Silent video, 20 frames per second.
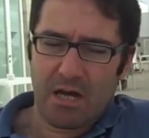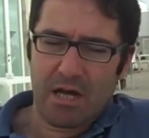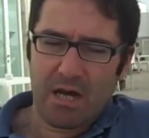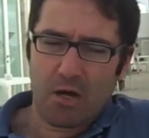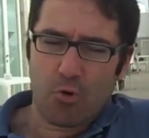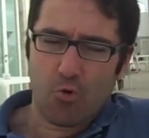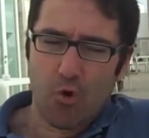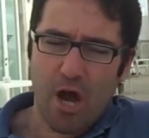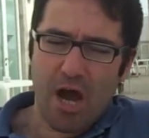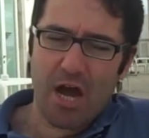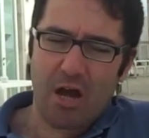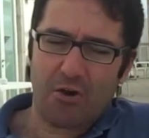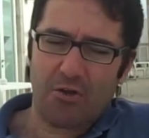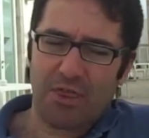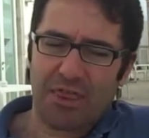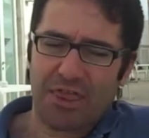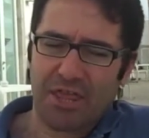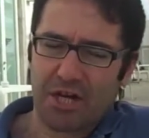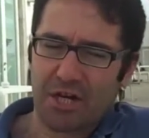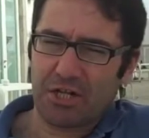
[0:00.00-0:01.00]
Around
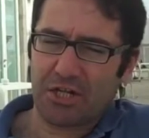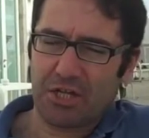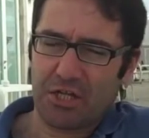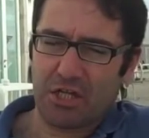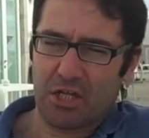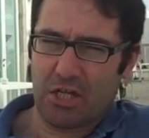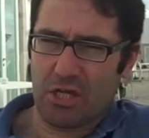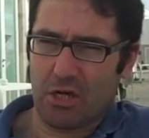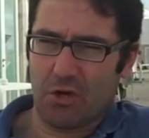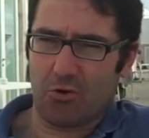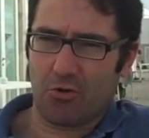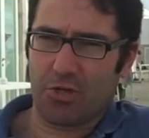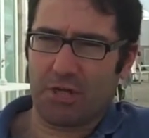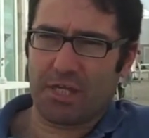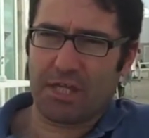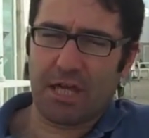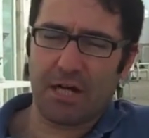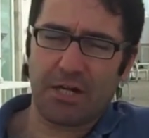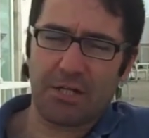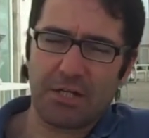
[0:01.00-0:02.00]
30 euros,
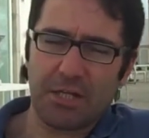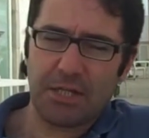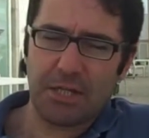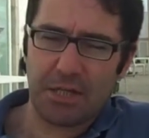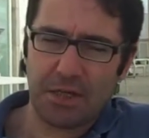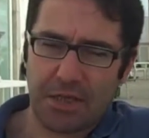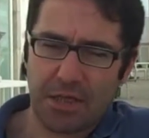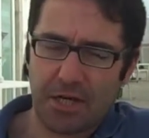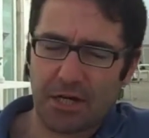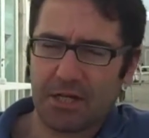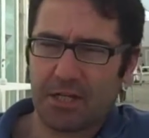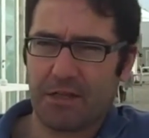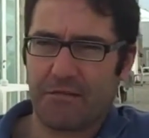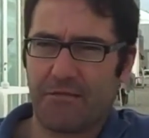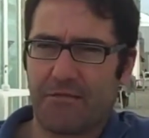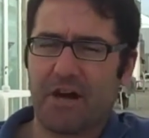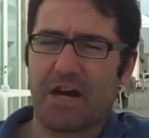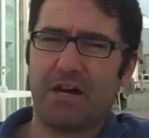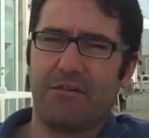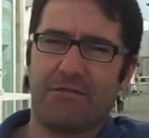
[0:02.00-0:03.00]

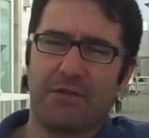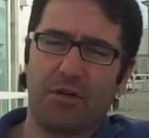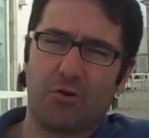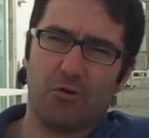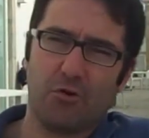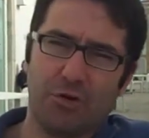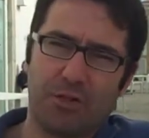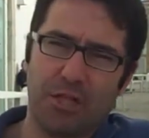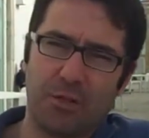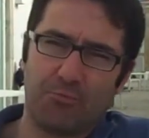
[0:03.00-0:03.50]
35 euros in